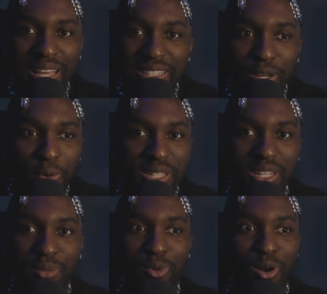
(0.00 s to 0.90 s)
kings and queens
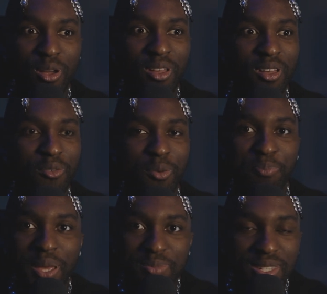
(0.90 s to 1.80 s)
anymore. We're
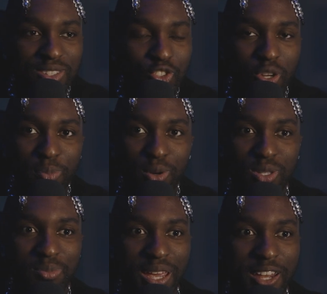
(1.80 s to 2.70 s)
pimps and
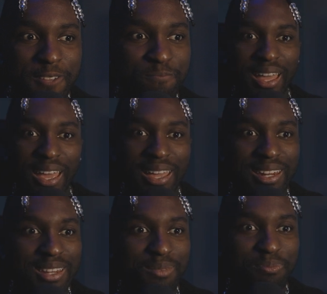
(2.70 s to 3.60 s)
strippers, man.
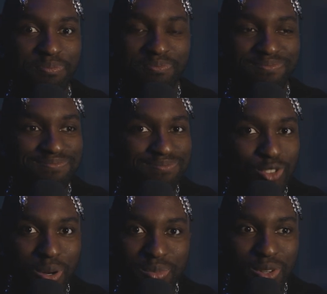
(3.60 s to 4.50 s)
And the
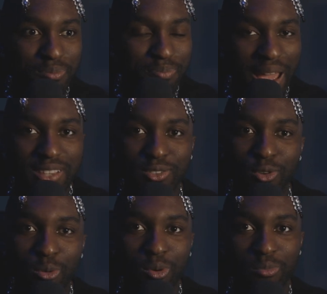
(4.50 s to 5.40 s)
drums are back to
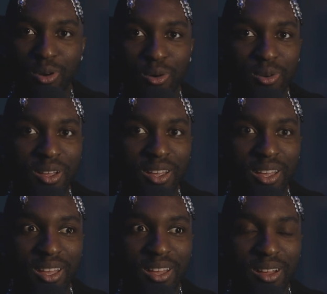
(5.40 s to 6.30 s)
normal, bro.
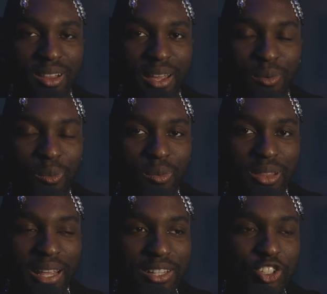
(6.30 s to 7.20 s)

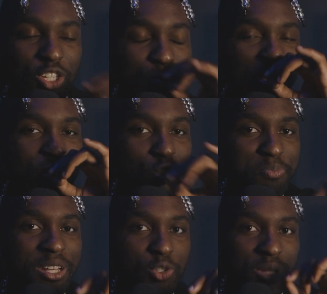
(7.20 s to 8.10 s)
Like just with the
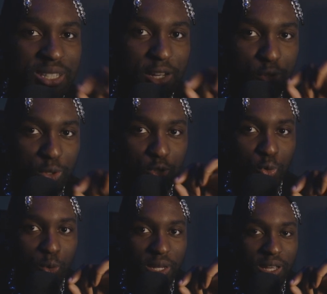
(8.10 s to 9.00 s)
instrumental, he's telling you a
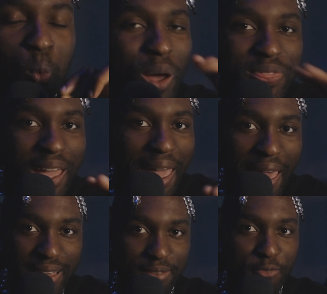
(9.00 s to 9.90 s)
story. What the
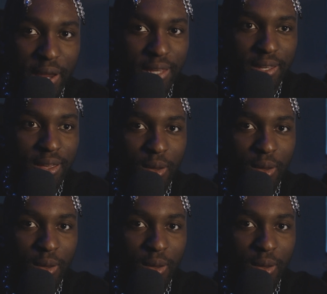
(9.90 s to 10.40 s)
heck, Frank?